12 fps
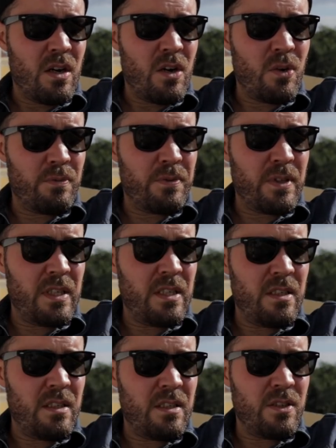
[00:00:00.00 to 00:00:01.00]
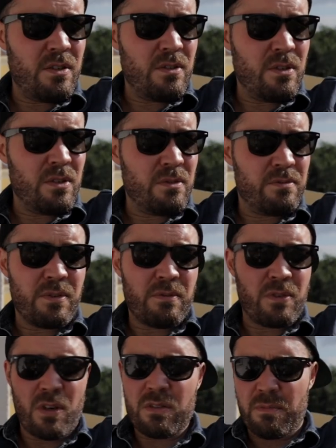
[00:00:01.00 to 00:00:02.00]
hopefully you'll,
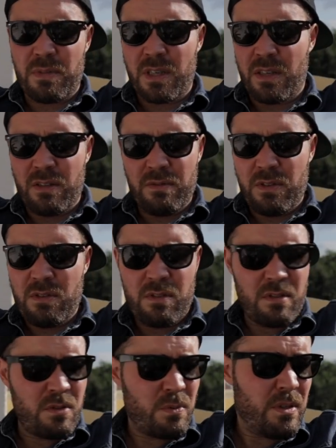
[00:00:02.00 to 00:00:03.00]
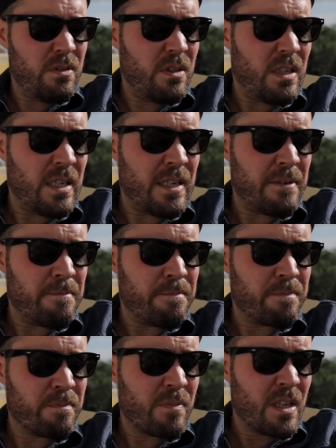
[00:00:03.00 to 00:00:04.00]
you've got something out of this as well.
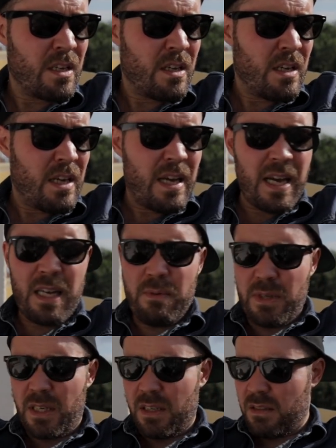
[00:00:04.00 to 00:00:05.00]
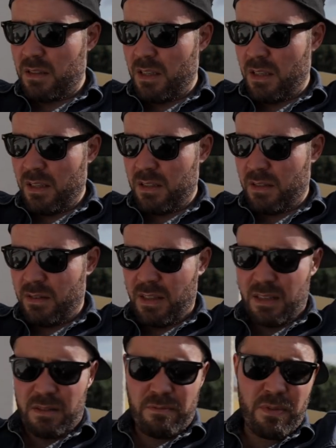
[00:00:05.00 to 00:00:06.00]
Um, anyway, guys, uh, listen,
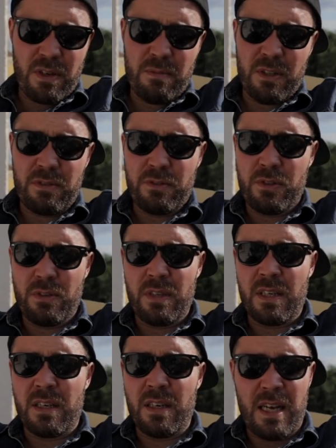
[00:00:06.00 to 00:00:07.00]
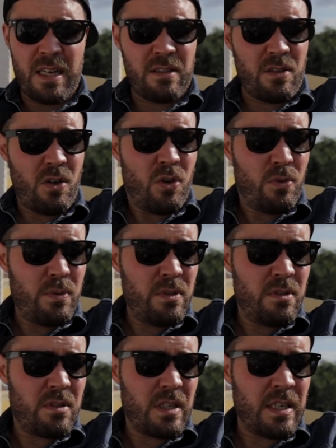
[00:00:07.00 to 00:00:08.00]
thanks very much for tuning in as
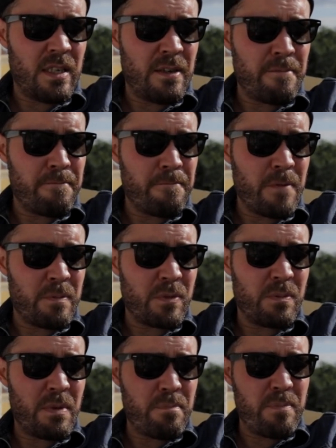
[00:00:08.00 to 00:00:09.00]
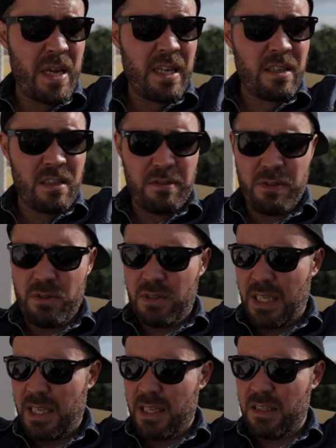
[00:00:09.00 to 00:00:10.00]
always. Um, I'm going to be back in a few
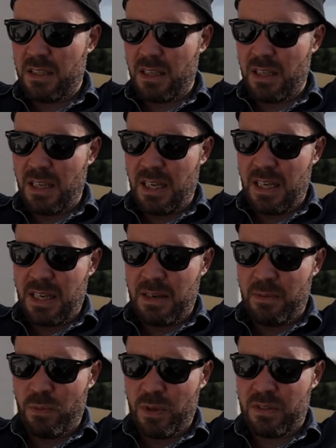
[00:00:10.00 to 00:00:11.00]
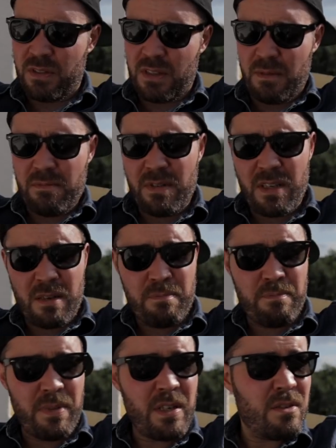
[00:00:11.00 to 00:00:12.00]
days uh, with something
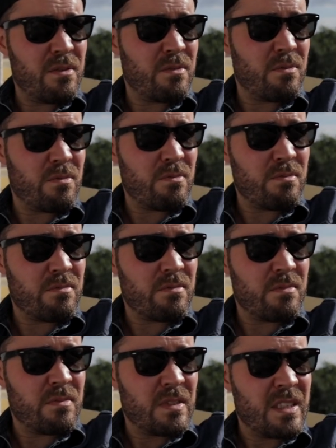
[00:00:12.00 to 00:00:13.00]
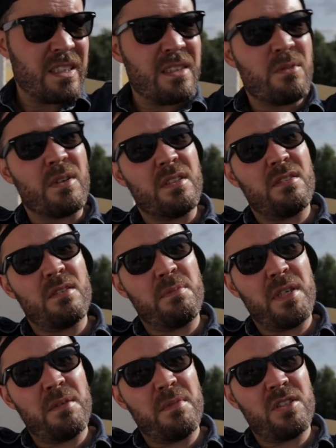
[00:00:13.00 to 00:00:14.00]
about when to
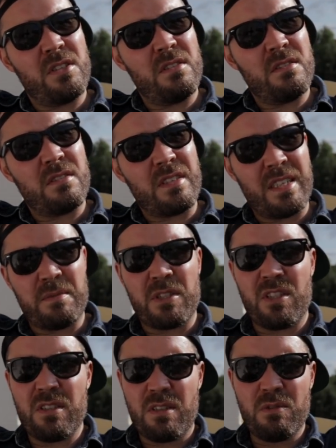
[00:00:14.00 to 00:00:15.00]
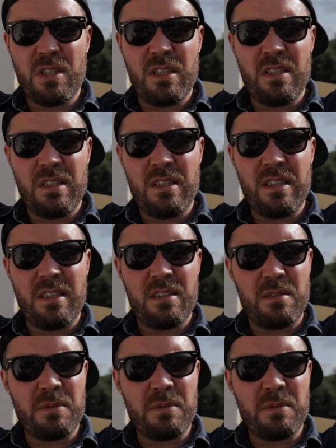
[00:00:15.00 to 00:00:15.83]
repair my jeans? Yeah, my jeans are really needing